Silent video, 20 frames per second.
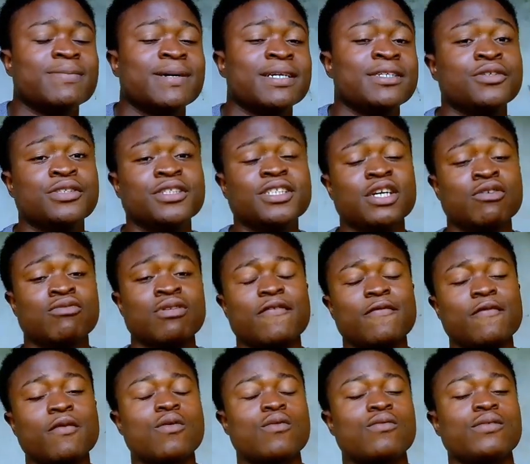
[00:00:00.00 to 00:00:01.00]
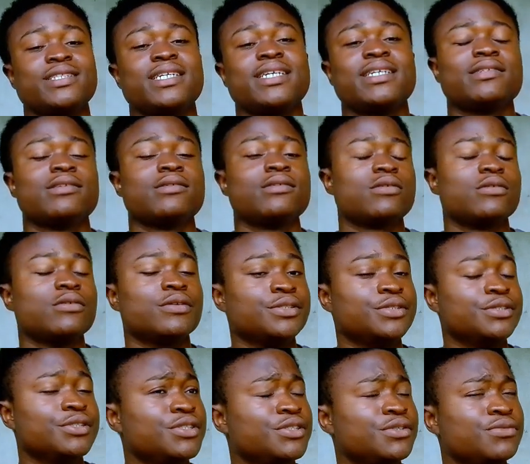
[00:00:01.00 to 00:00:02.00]
by using the rightful content
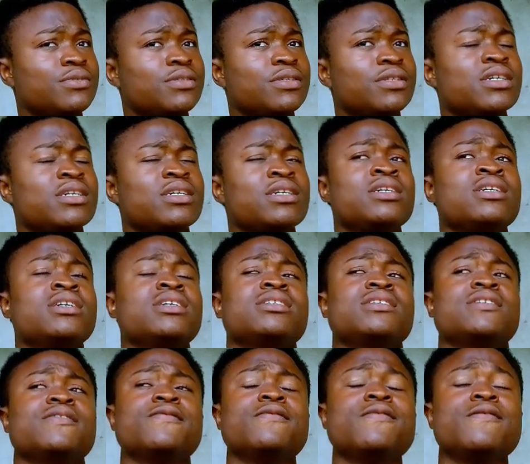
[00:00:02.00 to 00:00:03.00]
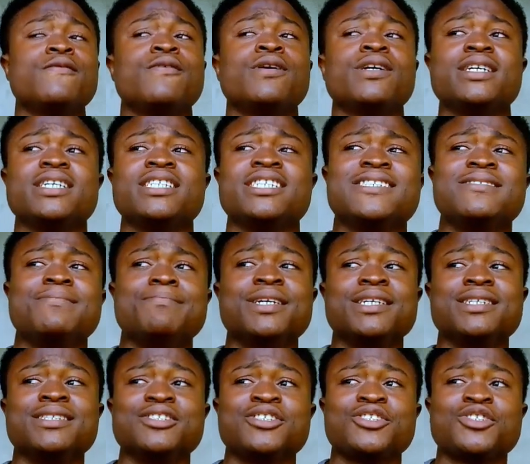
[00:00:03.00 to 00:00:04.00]
on YouTube. The fourth one is
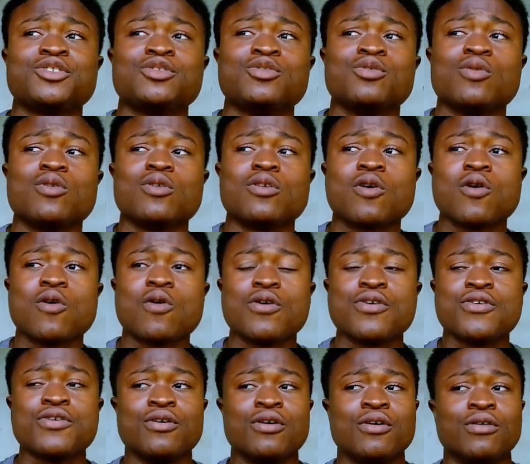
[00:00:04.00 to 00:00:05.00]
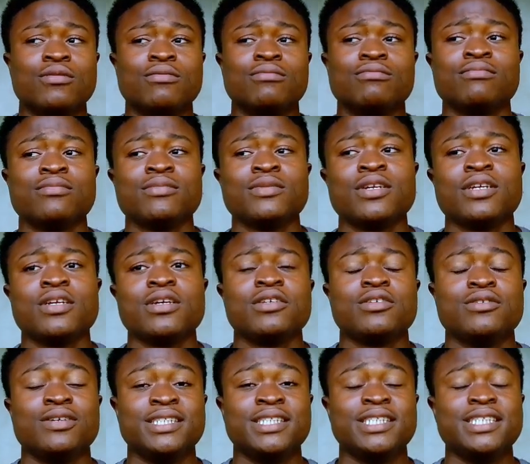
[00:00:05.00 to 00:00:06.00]
making sure all your
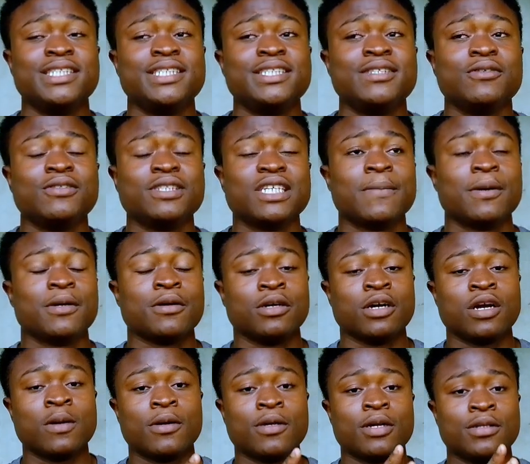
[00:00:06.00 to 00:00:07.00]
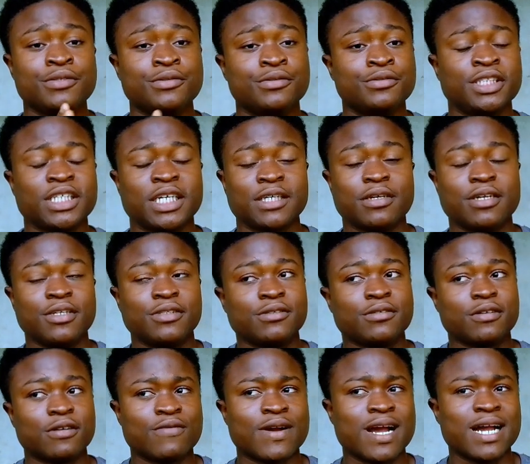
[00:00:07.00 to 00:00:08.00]
details about your YouTube channel is
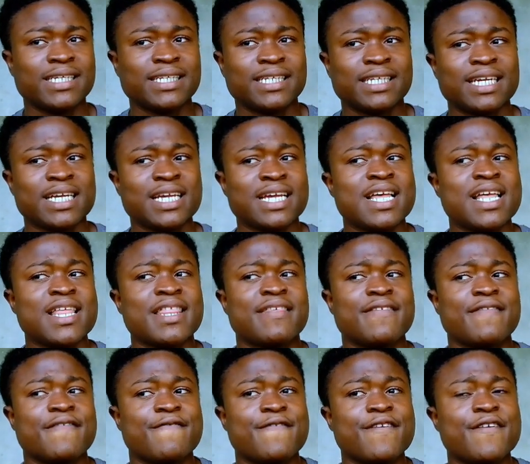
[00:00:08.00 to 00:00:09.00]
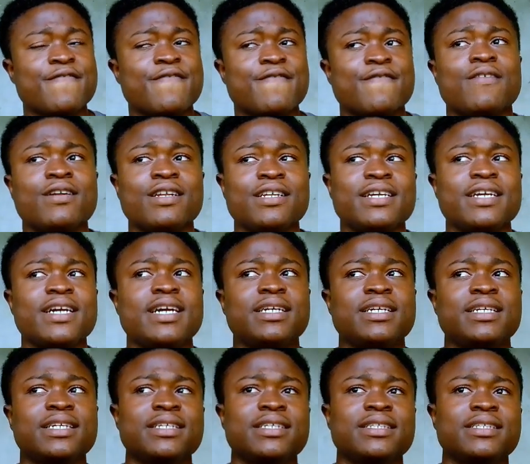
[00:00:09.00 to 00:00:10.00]
correct. The fifth one here
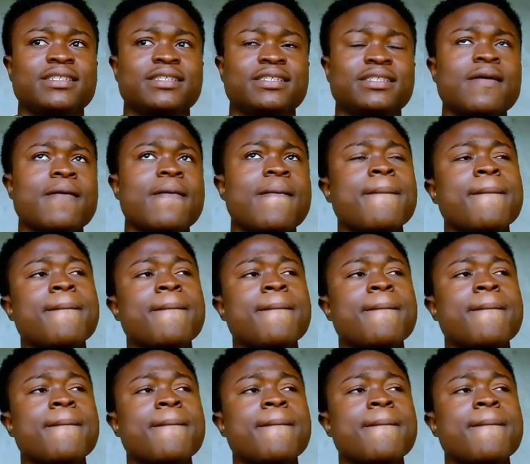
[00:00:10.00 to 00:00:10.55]
is